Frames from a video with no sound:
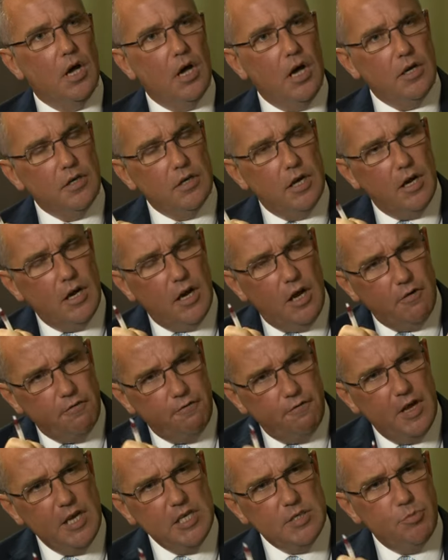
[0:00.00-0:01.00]
Are
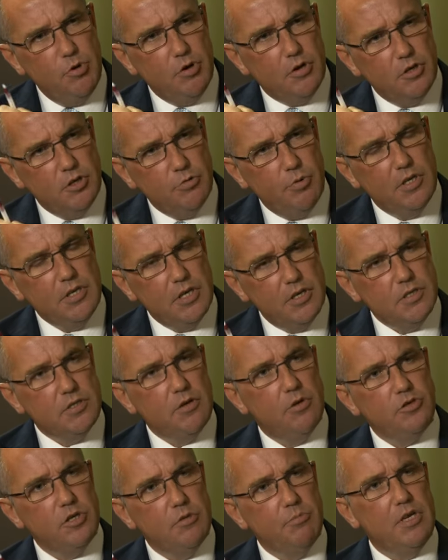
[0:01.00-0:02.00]
Facebook and Twitter and
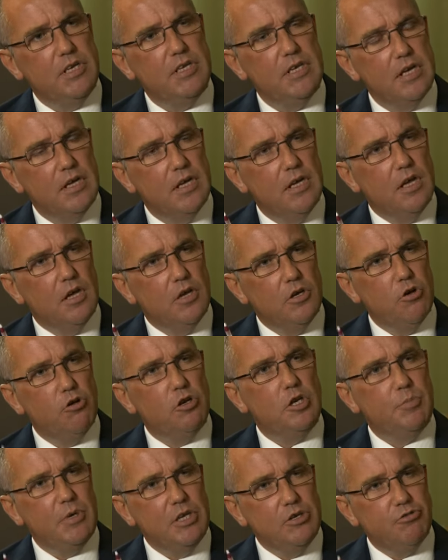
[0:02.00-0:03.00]
social media going
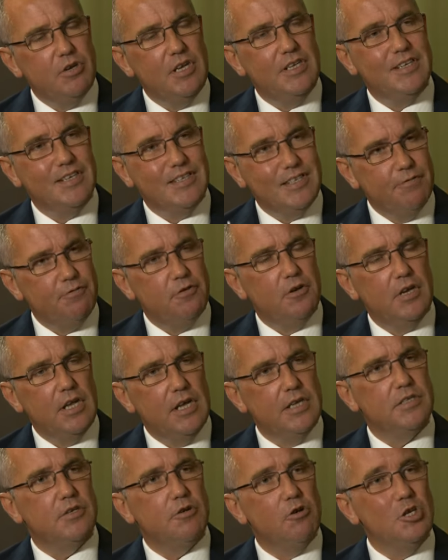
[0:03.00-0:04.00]
to be treated differently?
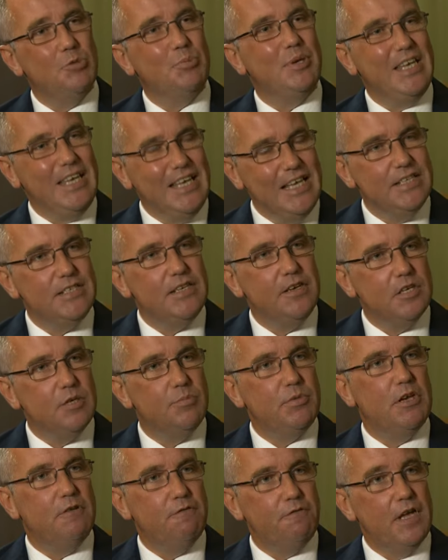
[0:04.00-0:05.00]
Is it going to be easier to
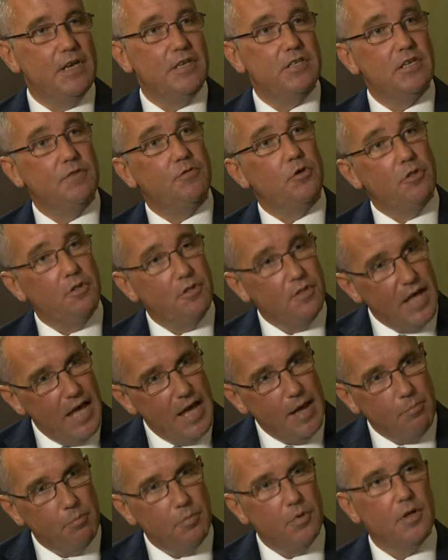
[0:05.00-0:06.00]
be offensive on
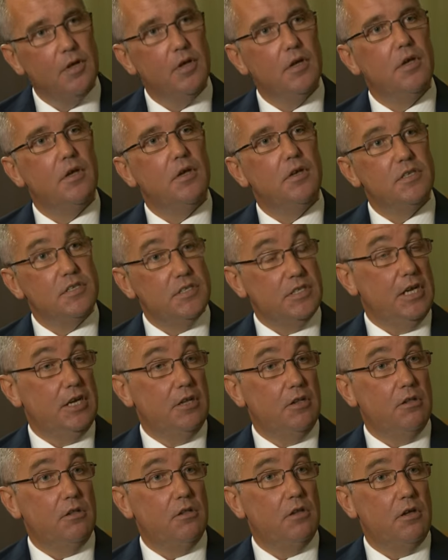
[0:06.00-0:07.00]
them
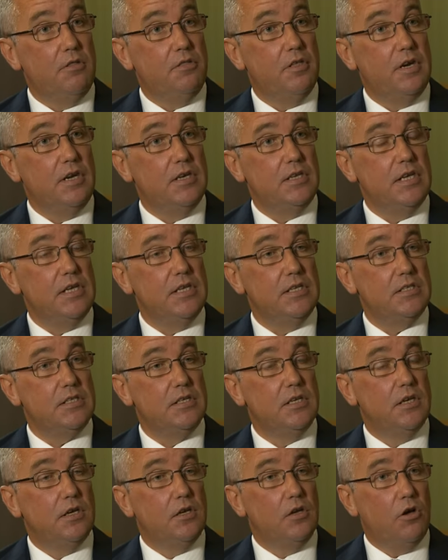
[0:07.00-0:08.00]
still than it is
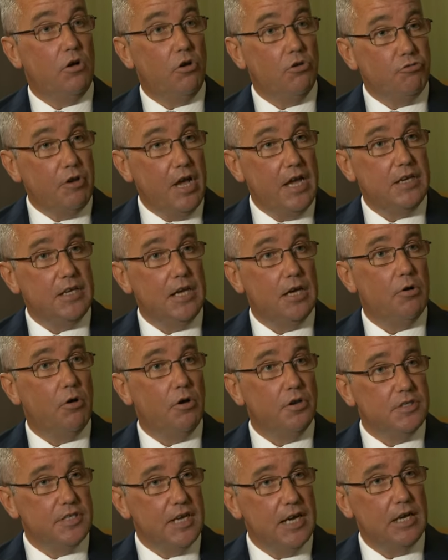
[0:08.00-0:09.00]
on radio,
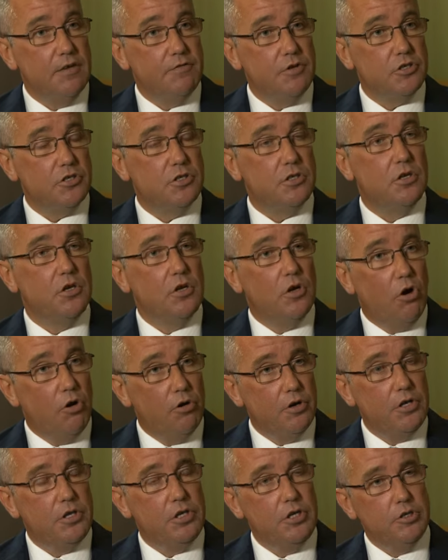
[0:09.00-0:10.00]
on television,
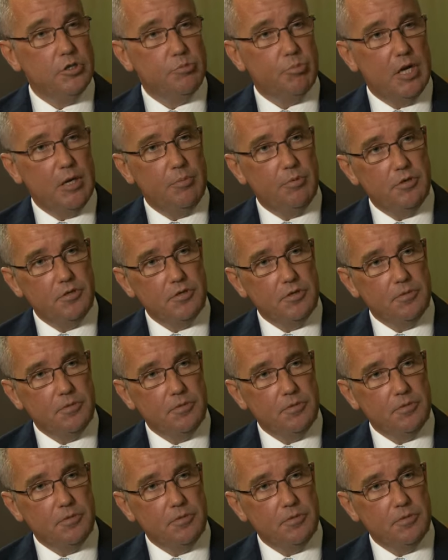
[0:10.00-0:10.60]
or in newspapers?